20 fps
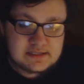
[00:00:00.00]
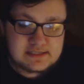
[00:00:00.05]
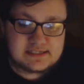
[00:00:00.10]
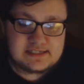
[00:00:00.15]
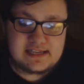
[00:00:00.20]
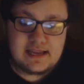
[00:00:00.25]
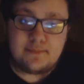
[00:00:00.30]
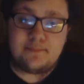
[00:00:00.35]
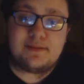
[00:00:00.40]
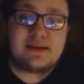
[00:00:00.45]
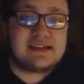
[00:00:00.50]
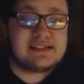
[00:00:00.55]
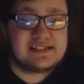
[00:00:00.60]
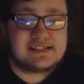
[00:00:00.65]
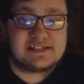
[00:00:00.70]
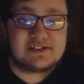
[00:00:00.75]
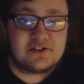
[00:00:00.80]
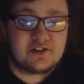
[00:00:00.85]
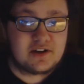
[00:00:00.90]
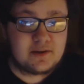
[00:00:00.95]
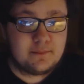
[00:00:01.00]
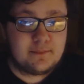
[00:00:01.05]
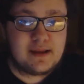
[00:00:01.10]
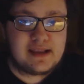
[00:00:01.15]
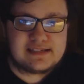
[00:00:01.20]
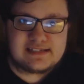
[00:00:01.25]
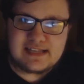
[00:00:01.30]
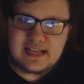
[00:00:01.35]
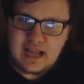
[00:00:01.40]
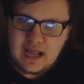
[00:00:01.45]
The set pieces look
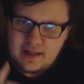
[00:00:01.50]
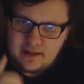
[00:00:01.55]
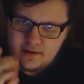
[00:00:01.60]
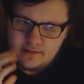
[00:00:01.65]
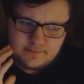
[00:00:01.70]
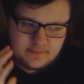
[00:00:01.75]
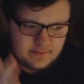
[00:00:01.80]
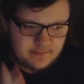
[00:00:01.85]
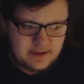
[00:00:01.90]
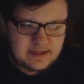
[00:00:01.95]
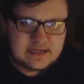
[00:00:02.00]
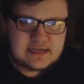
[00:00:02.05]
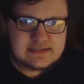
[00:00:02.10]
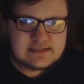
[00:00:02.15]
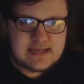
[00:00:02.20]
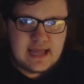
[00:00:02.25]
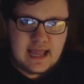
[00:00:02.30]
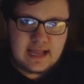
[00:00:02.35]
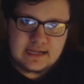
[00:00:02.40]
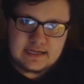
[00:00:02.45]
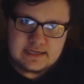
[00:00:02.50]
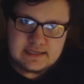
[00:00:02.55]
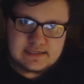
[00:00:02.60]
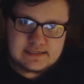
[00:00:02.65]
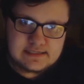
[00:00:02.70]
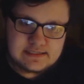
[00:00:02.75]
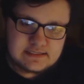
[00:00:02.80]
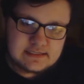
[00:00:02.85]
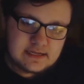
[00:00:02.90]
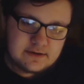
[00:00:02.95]
amazing. The main
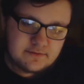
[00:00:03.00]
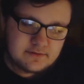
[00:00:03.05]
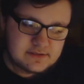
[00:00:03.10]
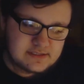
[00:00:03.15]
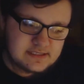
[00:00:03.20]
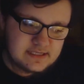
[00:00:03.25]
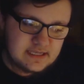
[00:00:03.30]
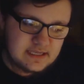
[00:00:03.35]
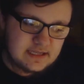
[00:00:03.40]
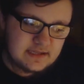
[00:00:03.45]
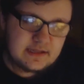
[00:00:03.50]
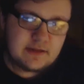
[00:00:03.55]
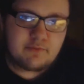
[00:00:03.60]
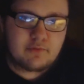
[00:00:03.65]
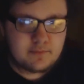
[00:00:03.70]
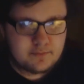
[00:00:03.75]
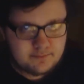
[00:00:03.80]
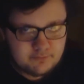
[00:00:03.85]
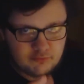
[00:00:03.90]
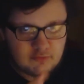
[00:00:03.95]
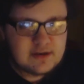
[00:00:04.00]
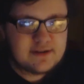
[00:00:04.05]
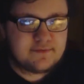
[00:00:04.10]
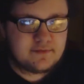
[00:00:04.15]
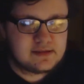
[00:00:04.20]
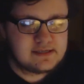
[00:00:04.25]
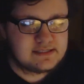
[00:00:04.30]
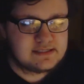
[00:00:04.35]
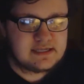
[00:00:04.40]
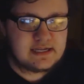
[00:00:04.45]
antagonists that we're briefly